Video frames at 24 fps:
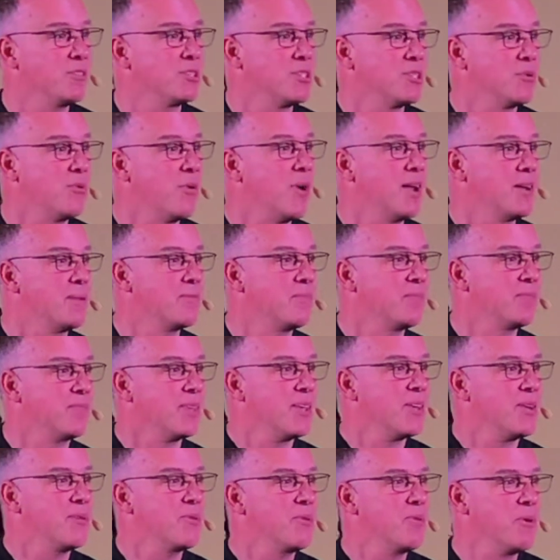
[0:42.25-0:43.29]
was the one
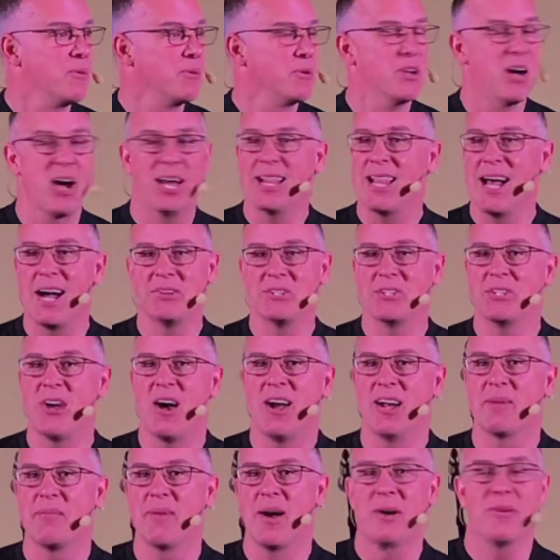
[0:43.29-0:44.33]
we were not allowed to
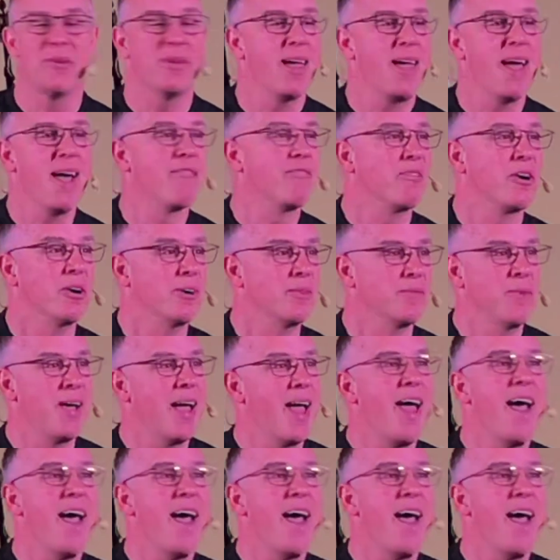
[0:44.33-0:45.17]
talk about, ever,